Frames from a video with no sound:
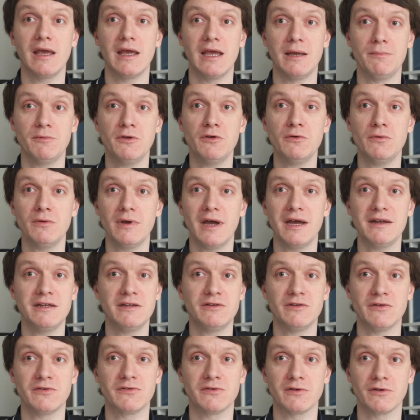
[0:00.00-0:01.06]
If any
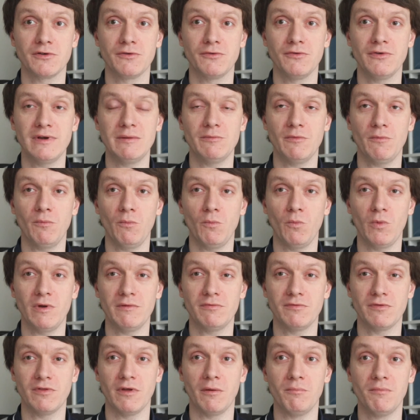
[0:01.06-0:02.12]
disagreement
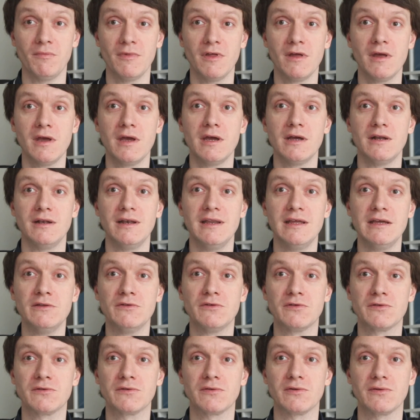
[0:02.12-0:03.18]
with them
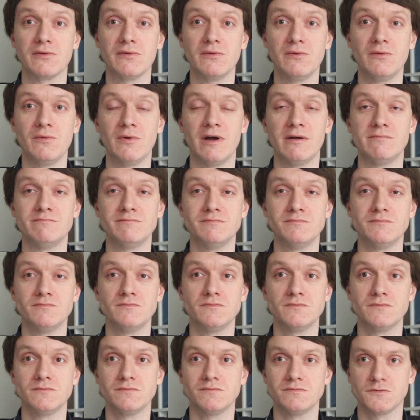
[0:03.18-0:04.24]
leads
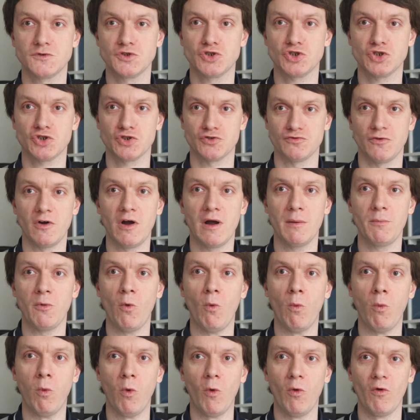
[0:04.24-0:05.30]
to
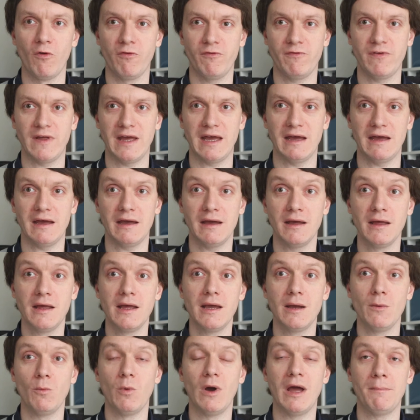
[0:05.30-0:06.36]
tribal warfare,
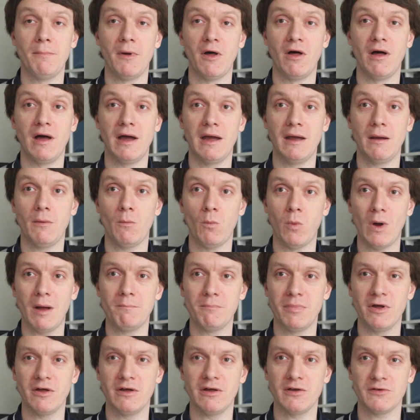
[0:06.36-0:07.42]
whereby
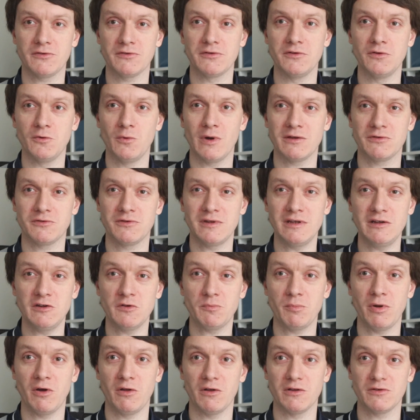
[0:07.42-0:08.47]
one person who has these
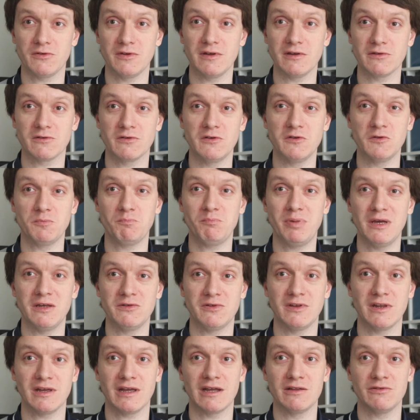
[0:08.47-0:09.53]
politics is
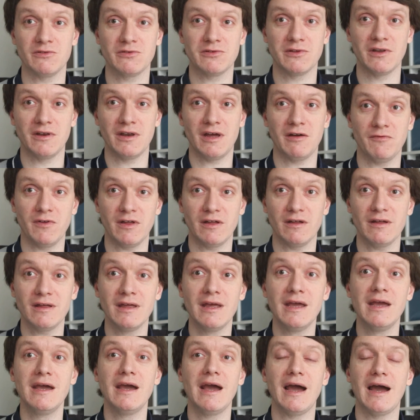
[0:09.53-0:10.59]
pitted against another
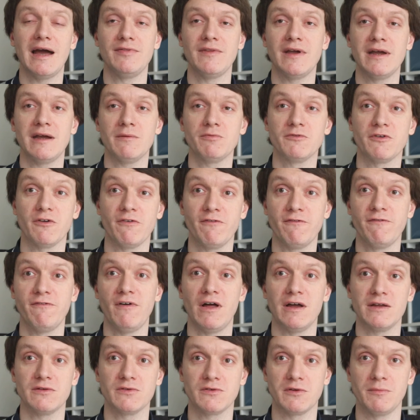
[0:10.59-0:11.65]
and they have to
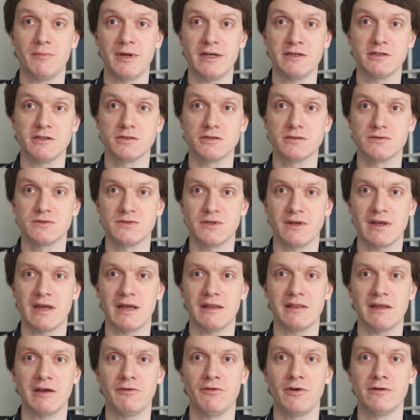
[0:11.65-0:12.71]
fight to
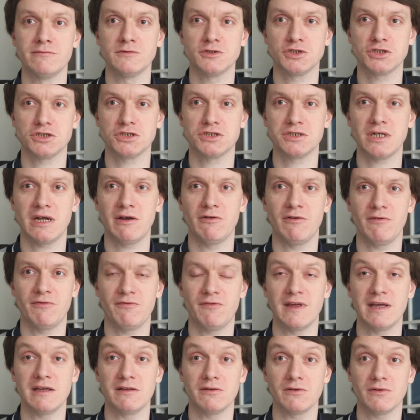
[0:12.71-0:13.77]
get their own share of
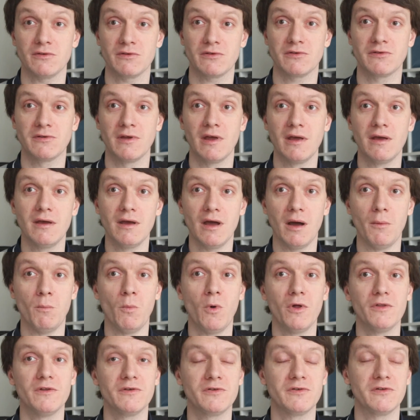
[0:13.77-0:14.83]
things. And
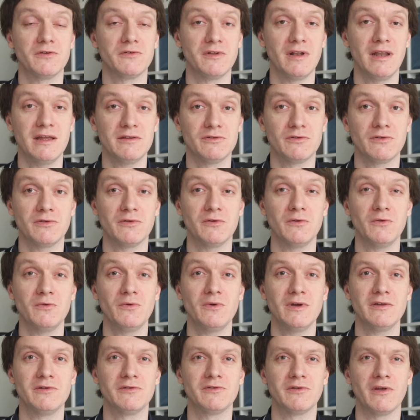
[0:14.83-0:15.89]
what this has led to
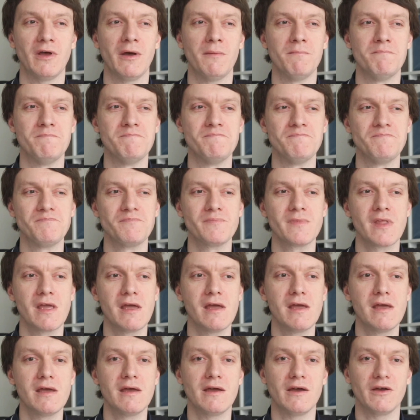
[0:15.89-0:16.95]
is a
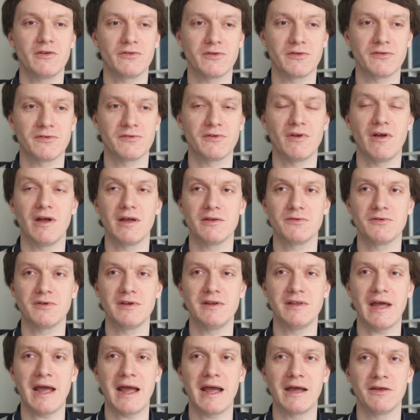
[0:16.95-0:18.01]
society
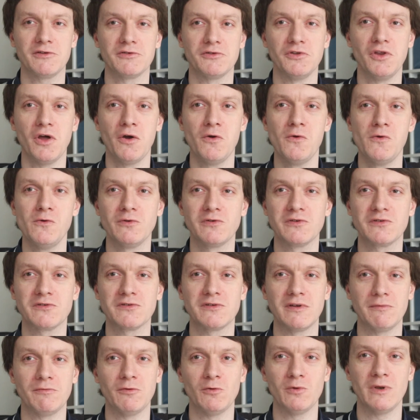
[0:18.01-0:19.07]
that has no
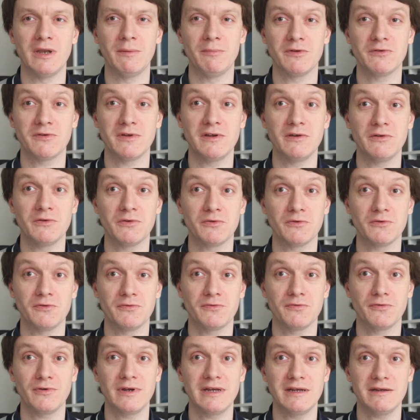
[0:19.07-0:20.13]
civil liberties or
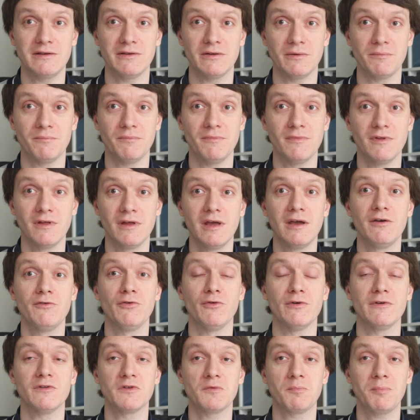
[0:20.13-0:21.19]
freedom
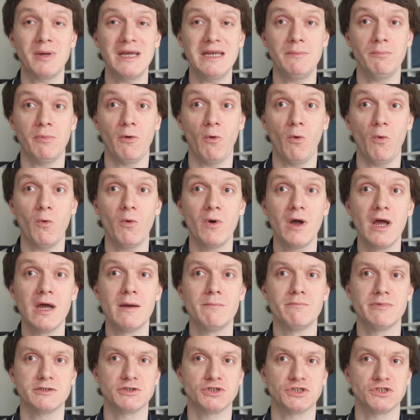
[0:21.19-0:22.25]
for its people,
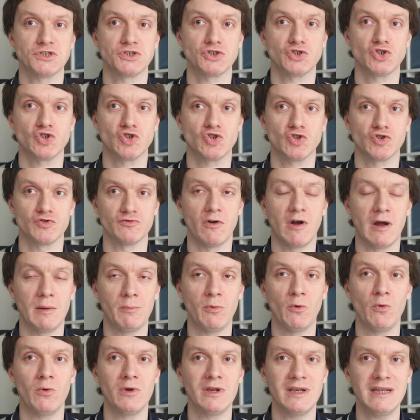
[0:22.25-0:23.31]
but just
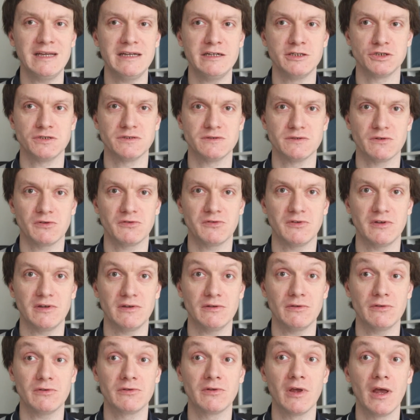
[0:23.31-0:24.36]
tribal
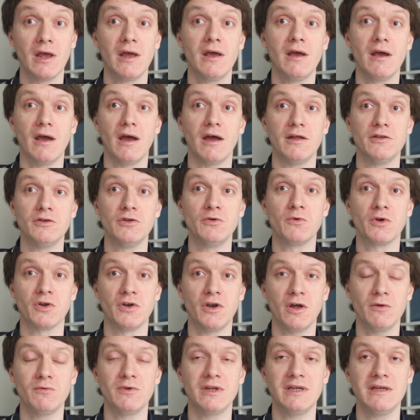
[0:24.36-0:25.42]
allegiances. And you
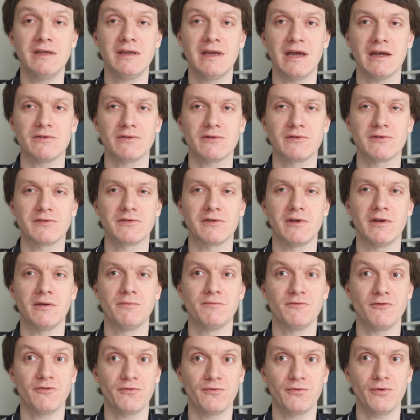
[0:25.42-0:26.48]
can only get
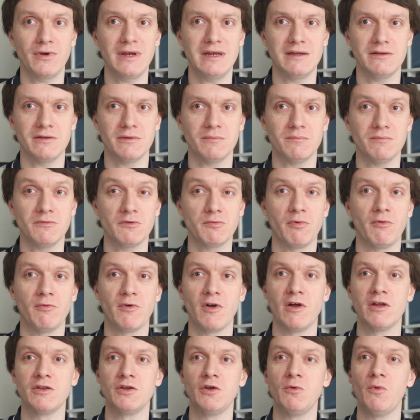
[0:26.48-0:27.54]
certain freedoms
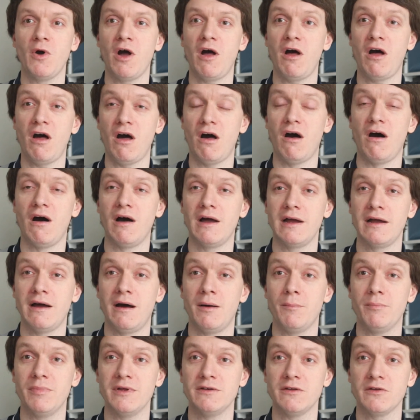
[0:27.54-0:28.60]
provided you are high
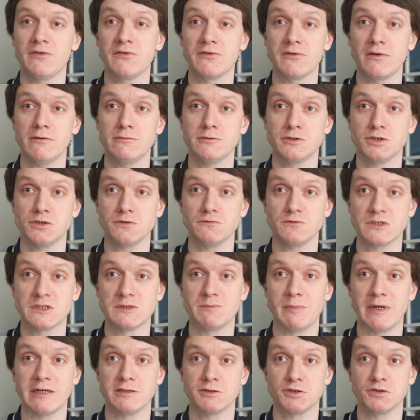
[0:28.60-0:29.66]
up in the social
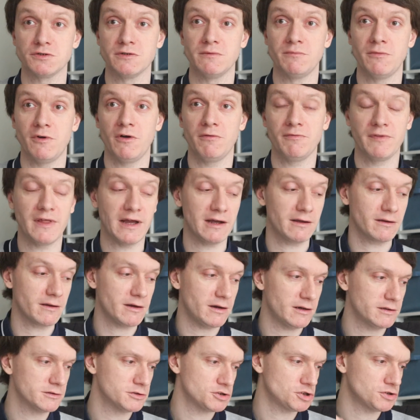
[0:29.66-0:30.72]
spectrum of that
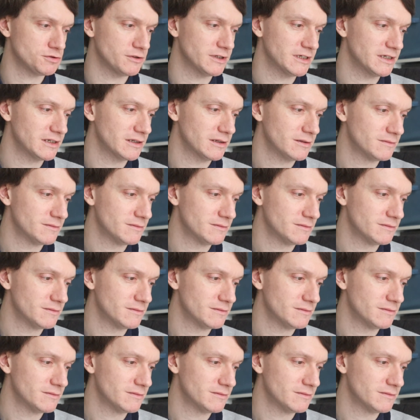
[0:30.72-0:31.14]
country.